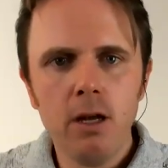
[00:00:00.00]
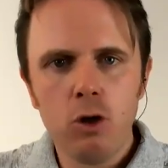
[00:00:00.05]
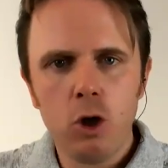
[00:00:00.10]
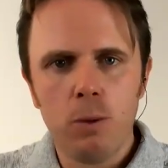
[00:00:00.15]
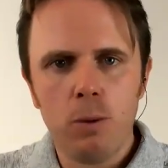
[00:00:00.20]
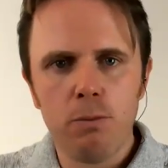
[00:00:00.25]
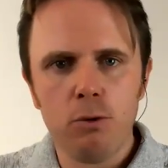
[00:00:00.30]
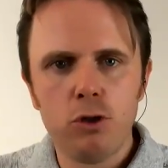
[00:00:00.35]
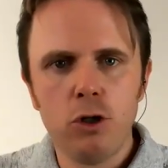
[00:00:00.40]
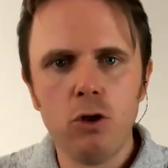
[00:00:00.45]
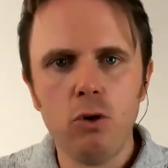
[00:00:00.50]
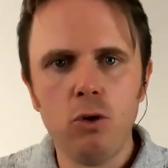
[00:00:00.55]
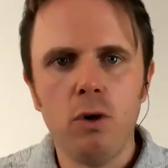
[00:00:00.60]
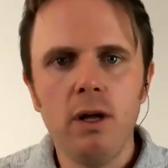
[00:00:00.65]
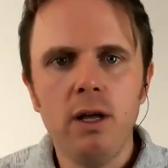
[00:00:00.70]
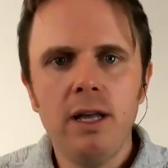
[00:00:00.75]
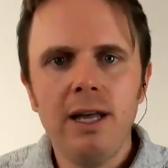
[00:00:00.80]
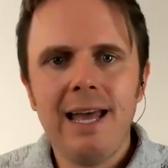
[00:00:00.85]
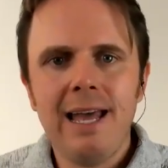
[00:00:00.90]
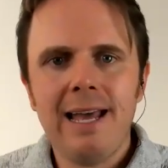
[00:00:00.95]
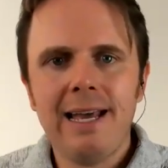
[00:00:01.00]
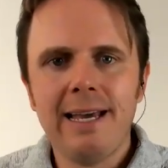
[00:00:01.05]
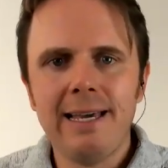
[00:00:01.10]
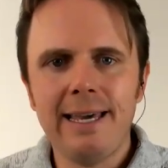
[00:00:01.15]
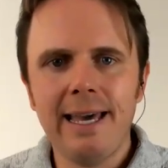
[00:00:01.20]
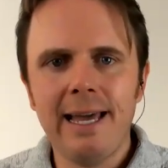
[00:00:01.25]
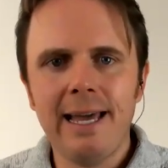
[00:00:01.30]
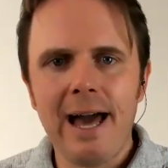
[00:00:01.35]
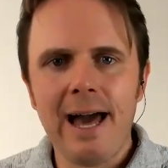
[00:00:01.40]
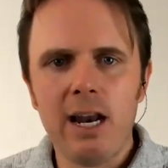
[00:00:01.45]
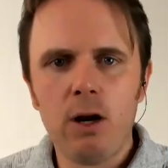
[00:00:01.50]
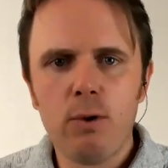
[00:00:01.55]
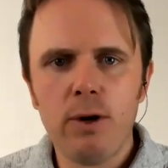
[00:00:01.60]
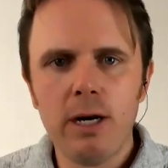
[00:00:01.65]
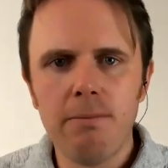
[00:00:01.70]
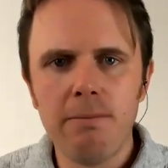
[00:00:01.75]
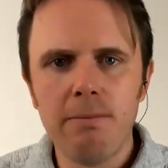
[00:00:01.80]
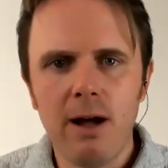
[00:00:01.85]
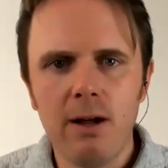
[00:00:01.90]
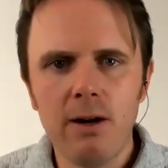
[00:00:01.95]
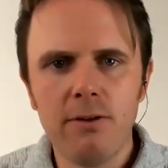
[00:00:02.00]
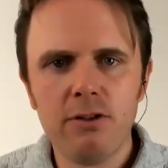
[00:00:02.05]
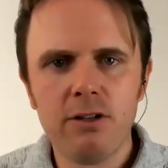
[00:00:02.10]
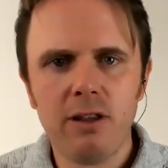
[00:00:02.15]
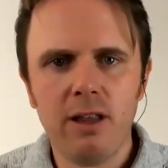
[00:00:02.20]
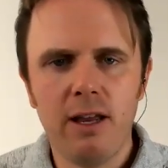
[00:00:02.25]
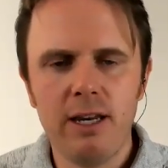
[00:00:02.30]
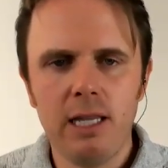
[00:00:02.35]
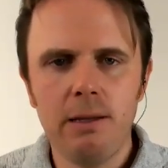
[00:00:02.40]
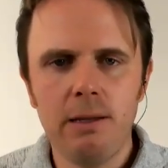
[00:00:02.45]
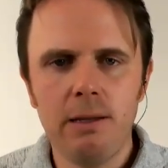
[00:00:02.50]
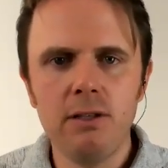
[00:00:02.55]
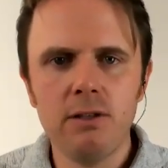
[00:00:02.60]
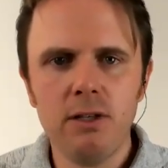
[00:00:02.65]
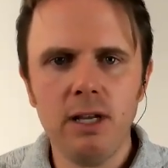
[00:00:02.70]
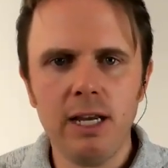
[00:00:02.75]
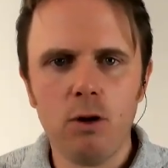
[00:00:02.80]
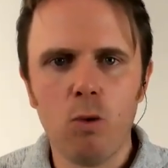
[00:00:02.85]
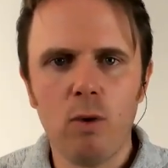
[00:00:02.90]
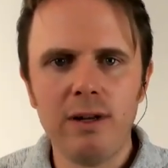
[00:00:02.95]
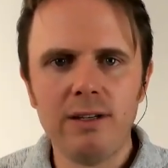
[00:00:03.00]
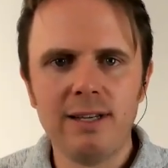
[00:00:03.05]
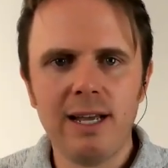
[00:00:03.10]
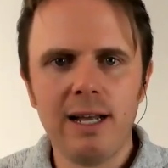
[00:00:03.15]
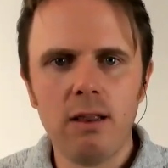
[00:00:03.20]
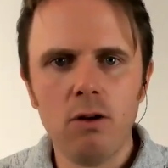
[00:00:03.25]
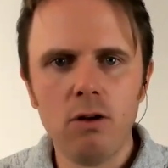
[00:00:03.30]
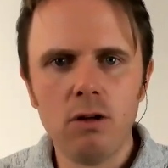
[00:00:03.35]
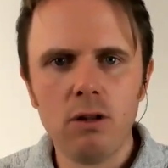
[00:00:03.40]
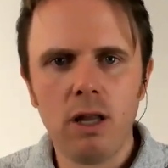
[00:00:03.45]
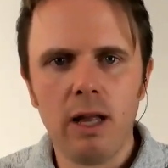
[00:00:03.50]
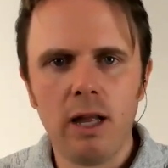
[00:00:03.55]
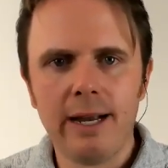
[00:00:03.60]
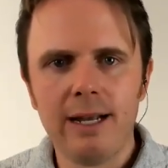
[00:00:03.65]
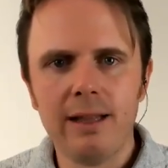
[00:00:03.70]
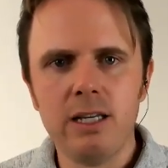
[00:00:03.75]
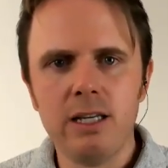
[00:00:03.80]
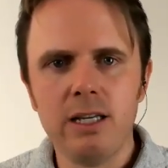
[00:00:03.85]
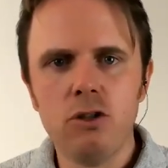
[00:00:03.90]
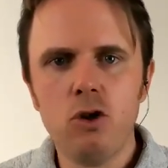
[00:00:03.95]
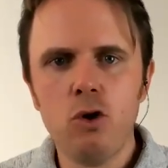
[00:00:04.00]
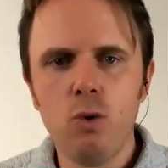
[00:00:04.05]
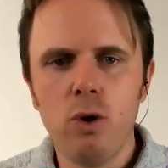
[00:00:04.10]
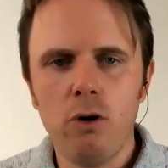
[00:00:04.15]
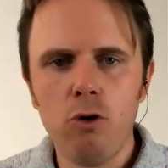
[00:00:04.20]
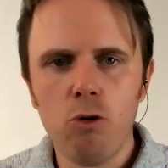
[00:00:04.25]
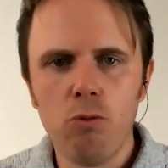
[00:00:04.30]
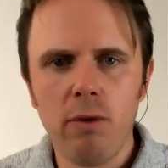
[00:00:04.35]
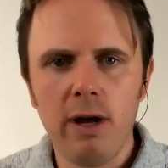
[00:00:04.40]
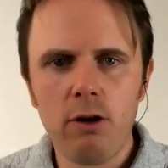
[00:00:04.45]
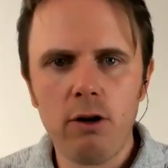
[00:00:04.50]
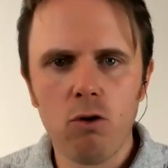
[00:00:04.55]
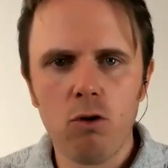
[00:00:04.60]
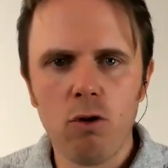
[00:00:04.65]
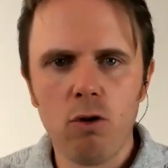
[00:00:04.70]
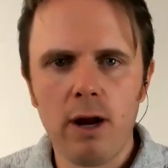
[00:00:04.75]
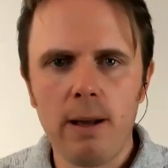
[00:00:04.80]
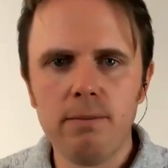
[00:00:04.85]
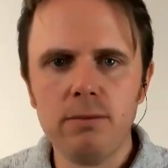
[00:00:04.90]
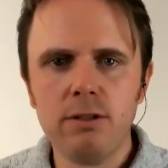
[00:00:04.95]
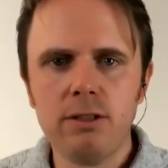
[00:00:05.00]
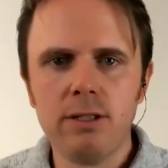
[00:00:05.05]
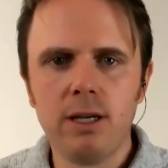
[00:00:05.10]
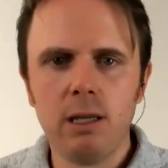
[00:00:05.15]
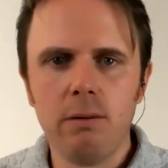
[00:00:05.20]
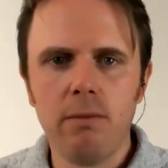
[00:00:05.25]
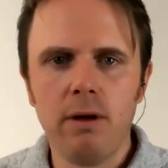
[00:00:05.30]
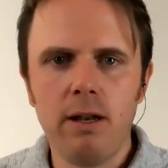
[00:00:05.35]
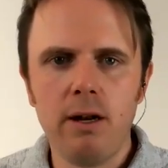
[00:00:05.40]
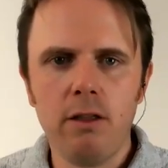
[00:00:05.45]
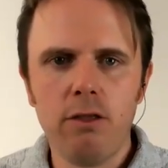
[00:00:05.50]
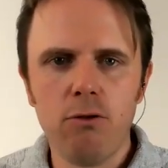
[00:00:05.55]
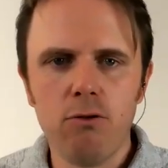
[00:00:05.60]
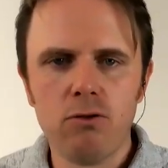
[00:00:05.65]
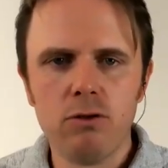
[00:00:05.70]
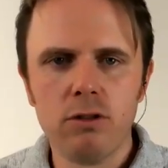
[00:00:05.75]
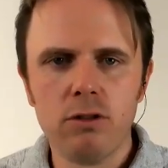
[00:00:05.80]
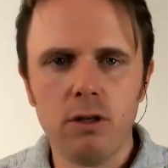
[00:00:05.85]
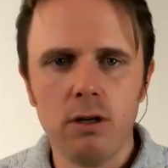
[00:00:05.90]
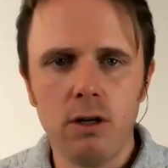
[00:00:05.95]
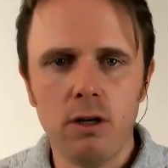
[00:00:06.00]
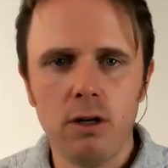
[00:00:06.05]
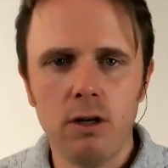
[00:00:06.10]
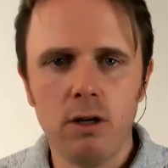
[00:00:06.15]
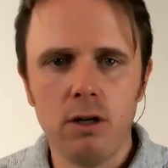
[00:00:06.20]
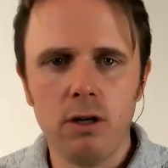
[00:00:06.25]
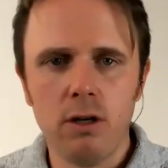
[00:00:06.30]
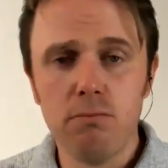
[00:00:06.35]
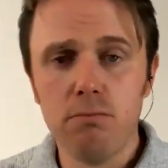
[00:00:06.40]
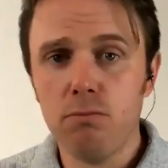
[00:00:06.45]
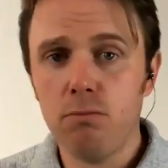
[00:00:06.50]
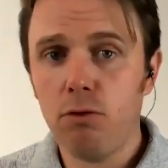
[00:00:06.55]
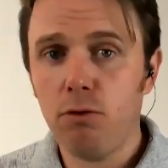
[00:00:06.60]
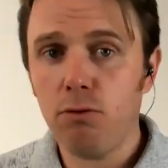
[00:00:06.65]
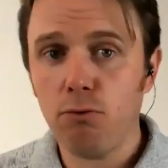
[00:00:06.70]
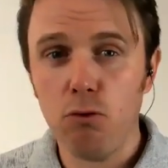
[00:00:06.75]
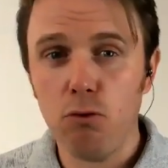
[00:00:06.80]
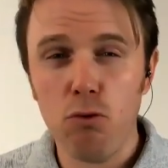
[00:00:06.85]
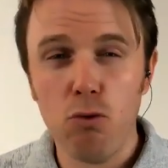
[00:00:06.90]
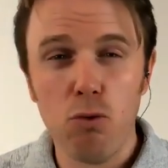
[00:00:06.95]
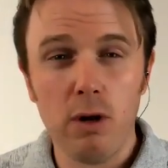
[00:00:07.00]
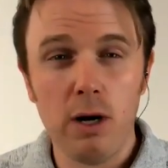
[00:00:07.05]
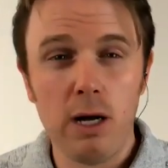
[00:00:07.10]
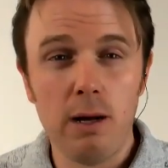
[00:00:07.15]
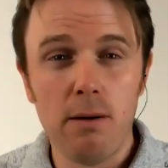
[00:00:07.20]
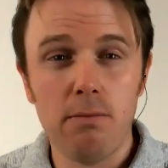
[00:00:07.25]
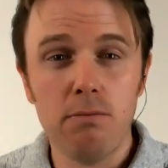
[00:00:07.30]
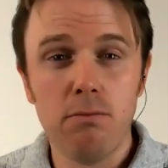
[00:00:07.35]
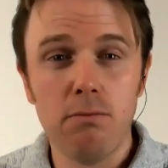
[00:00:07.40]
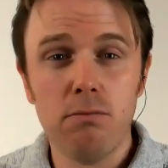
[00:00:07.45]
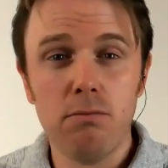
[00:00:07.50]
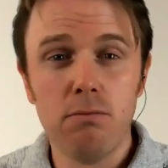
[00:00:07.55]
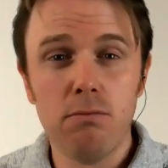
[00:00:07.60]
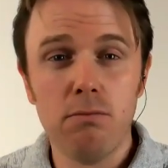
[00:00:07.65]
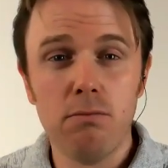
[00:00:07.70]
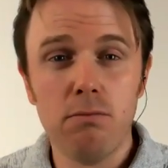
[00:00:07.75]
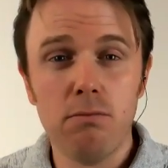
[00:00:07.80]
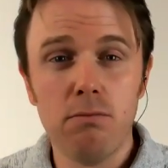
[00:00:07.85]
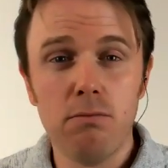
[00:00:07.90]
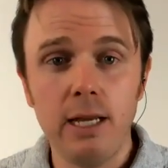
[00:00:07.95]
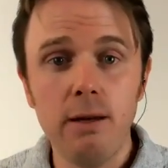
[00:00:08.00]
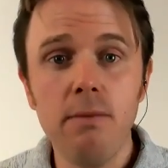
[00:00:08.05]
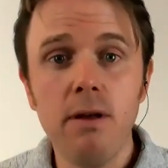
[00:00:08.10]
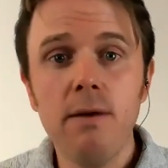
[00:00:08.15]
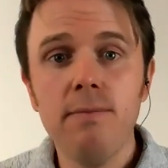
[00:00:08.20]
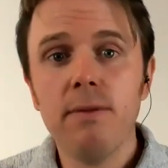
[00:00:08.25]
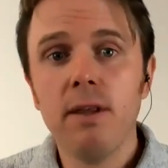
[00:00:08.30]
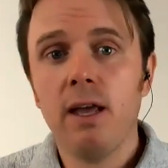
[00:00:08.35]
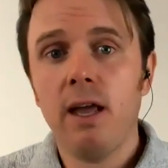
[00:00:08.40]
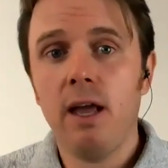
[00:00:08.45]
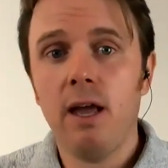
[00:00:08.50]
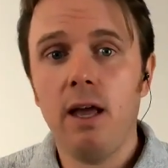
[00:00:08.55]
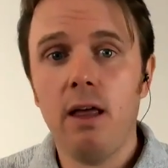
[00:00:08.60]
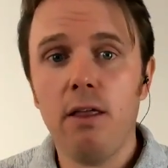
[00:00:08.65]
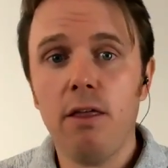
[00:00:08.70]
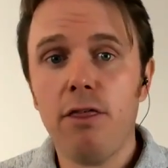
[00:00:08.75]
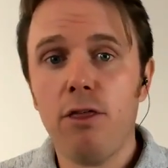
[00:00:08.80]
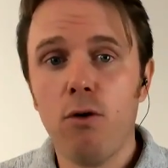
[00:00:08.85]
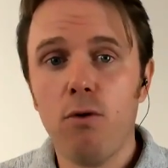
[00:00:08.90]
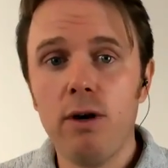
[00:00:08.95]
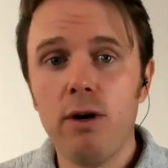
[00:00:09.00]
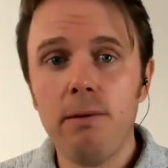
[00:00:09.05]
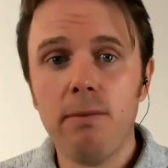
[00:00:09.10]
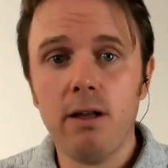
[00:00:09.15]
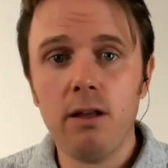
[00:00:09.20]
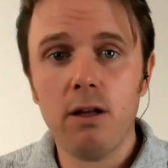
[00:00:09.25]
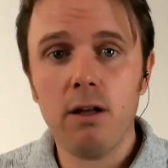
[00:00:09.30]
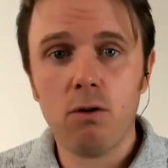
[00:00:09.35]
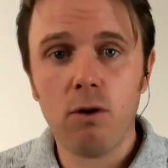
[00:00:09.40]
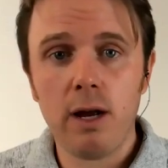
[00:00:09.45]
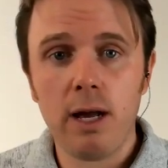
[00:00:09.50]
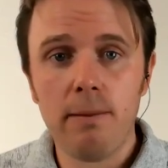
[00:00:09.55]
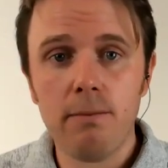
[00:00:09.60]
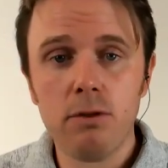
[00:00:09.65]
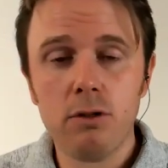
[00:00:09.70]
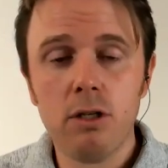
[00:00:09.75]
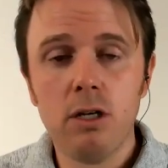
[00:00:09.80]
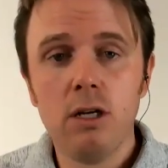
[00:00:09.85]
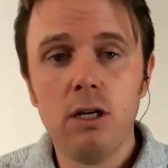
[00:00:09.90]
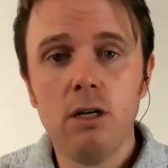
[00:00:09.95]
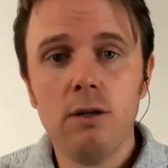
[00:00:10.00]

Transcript: Number two, get adequate amount of selenium and zinc. What does that look like? At least two hundred micrograms supplemented through, uh, through um, selenium, and thirty milligrams